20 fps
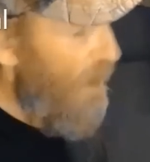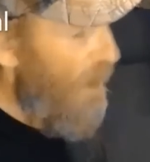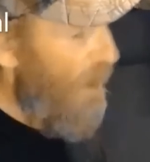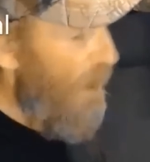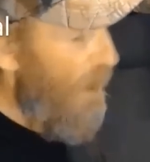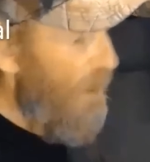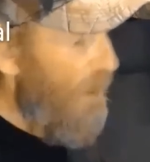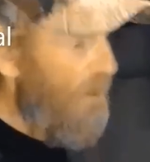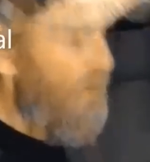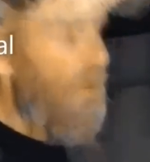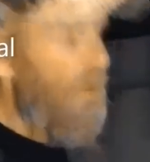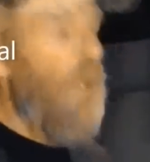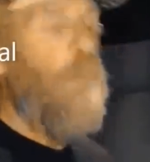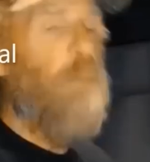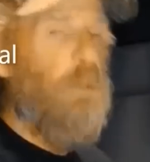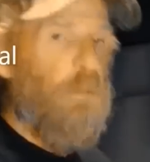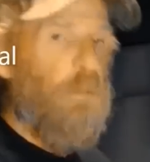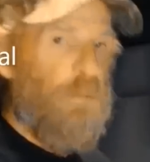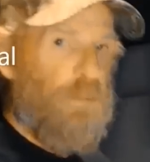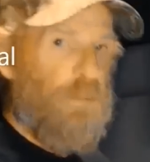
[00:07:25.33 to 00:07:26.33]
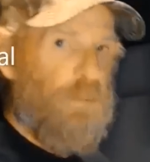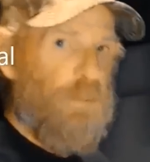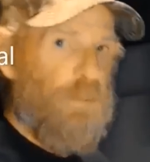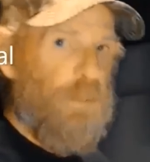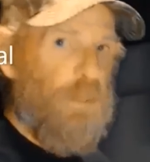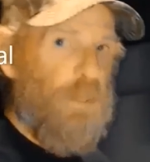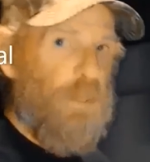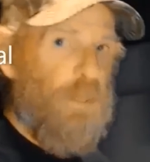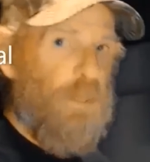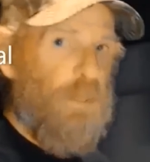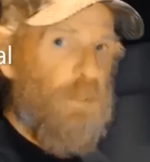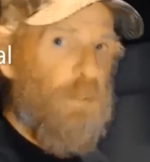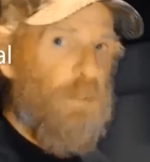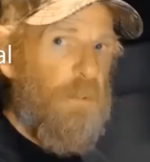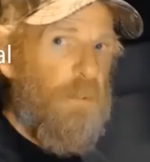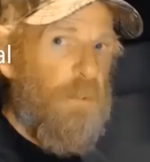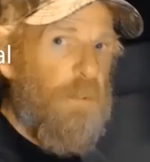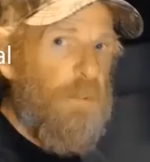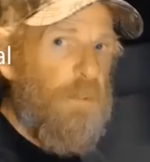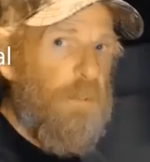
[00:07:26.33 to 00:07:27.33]
it doubles
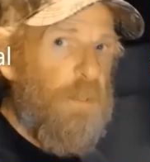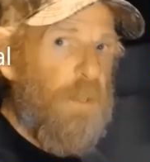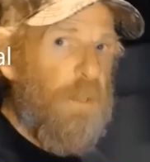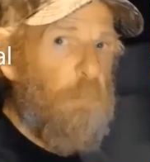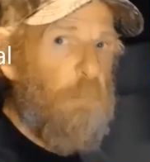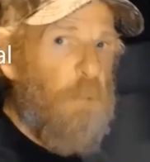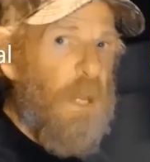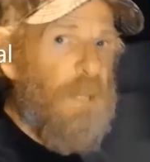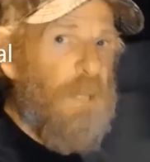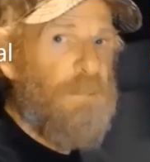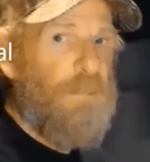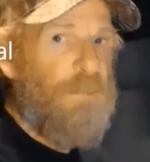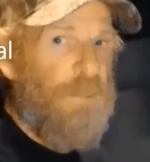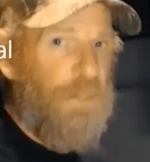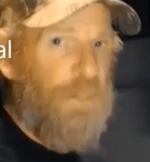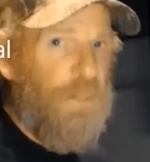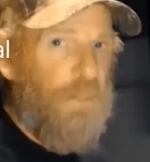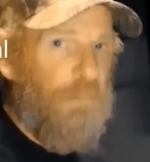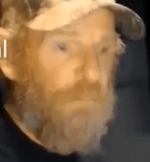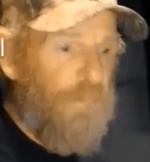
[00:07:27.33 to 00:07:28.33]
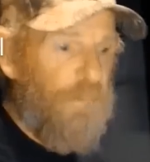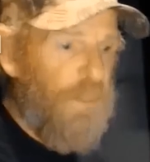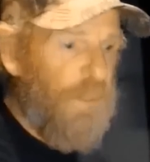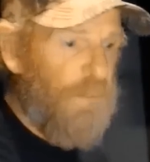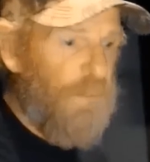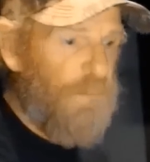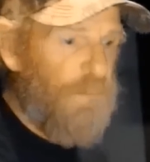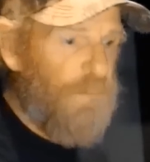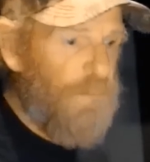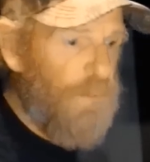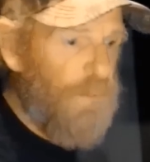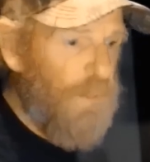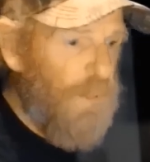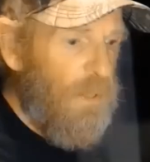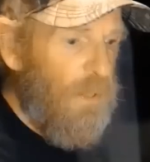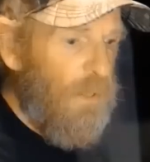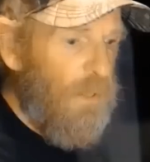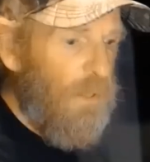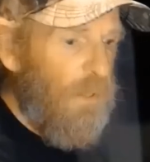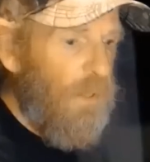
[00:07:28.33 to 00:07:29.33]
the capacity of this.
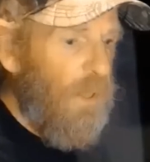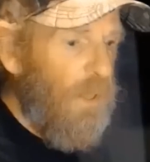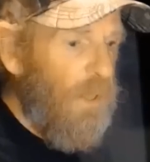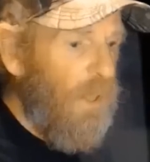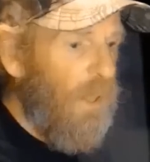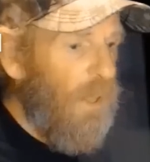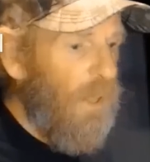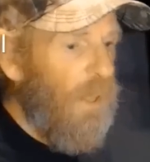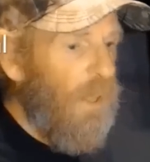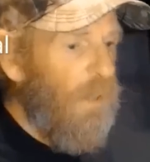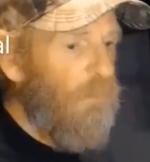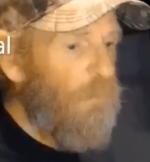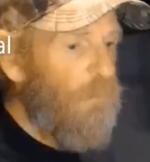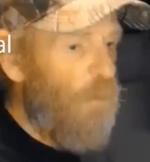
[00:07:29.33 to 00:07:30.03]
For